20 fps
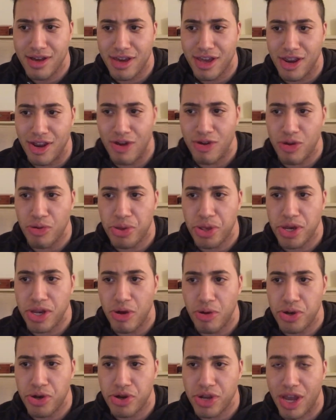you know, use the
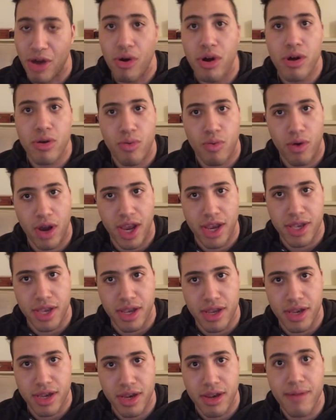toaster scale.
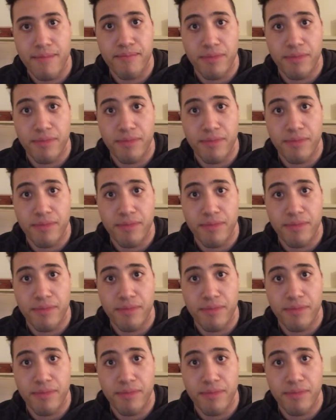Racist.